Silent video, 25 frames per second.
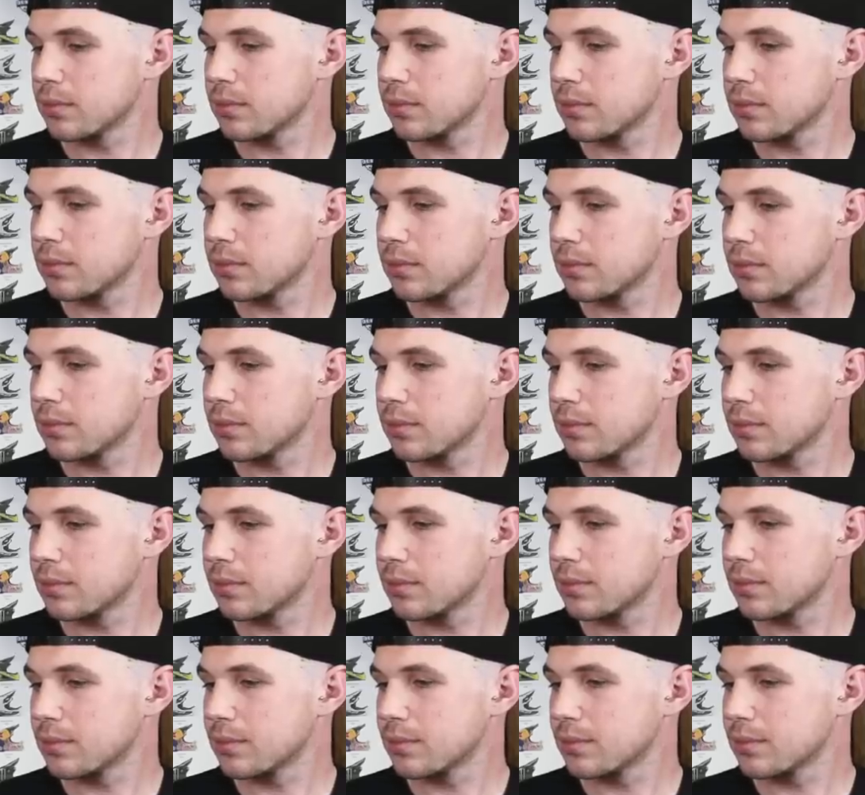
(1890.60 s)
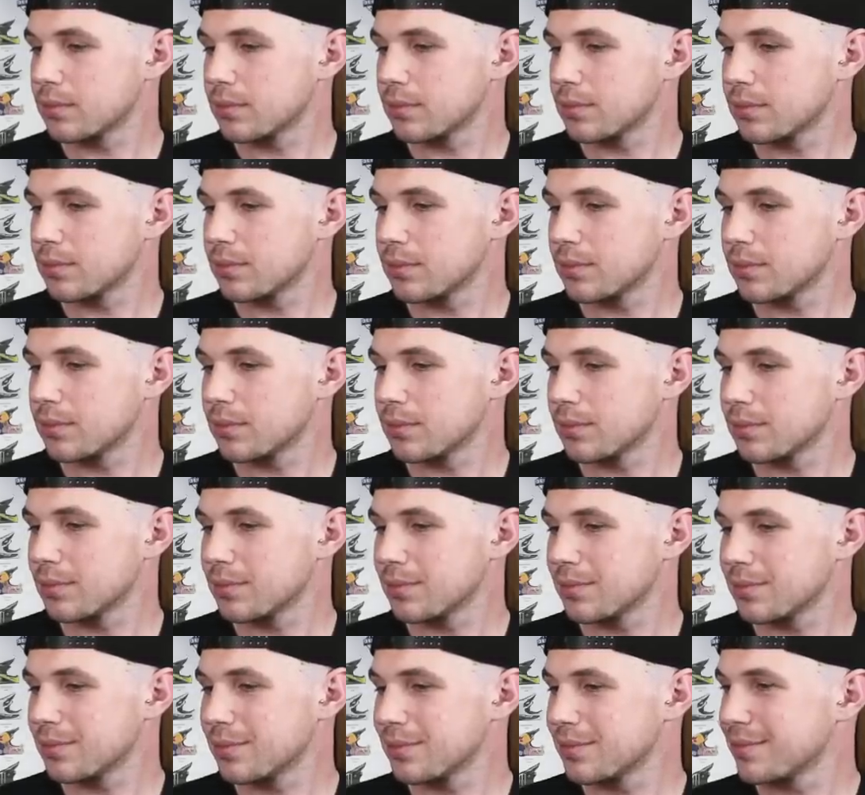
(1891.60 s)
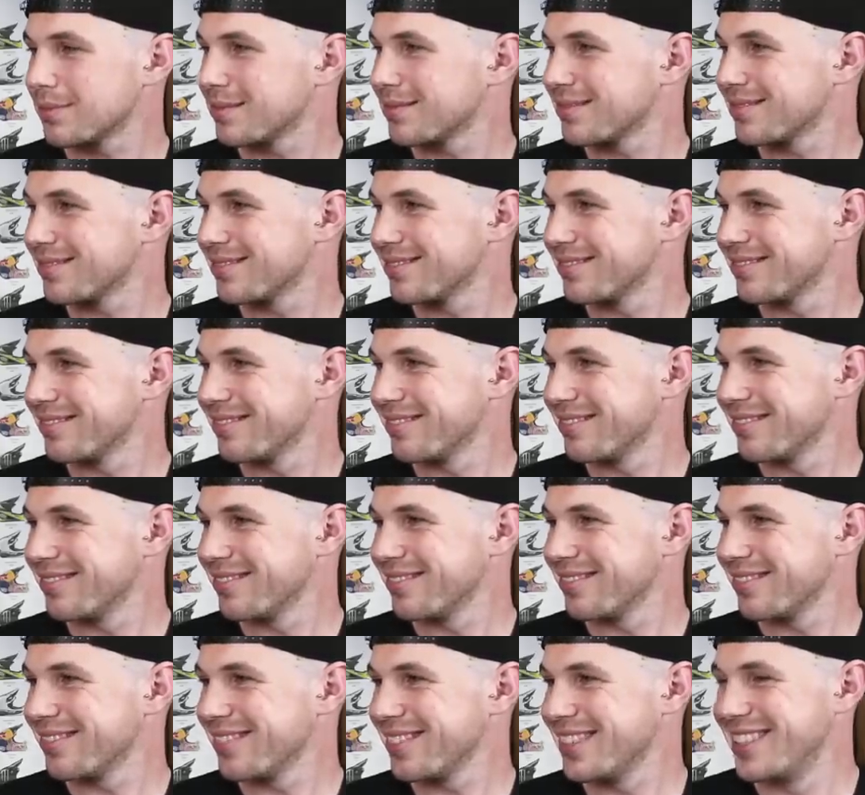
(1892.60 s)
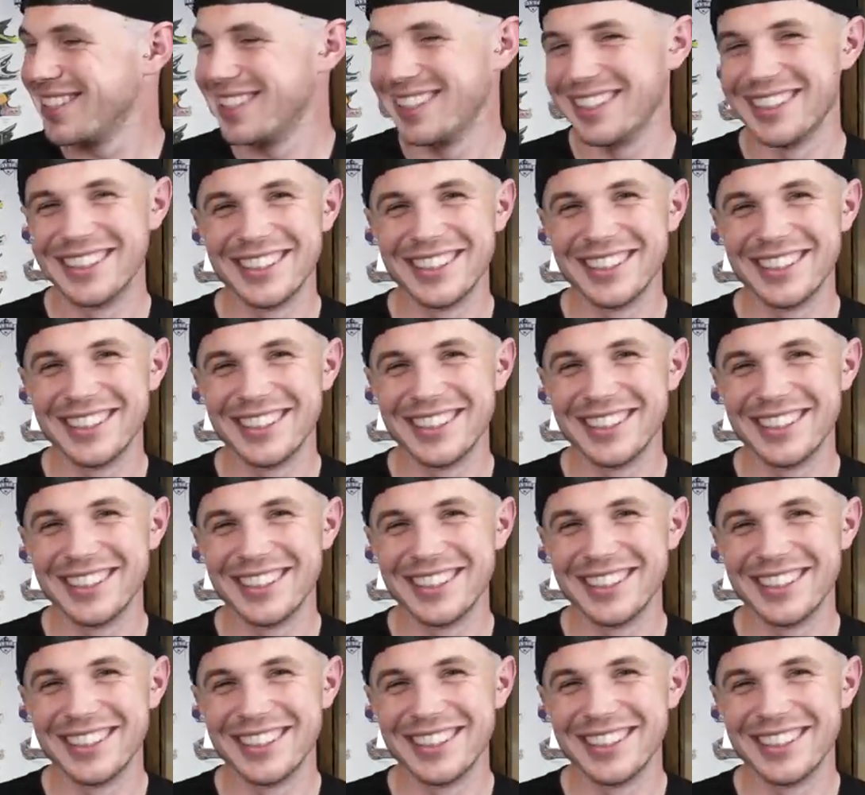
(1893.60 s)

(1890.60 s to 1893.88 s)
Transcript: This person isn't speaking.